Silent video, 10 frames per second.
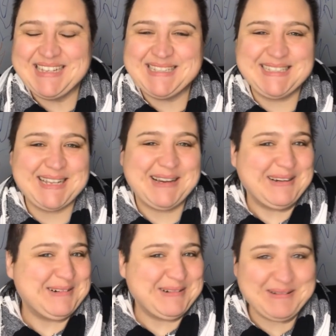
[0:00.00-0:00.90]

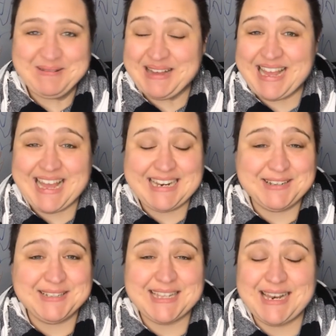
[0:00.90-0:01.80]
So I had
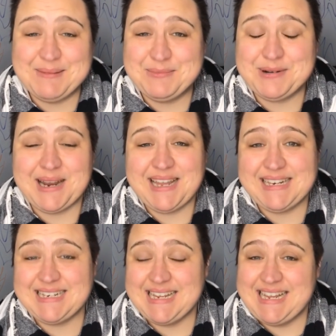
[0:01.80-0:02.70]
to
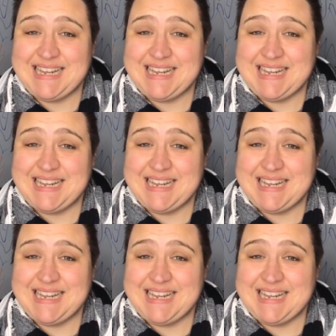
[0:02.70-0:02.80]
celebrate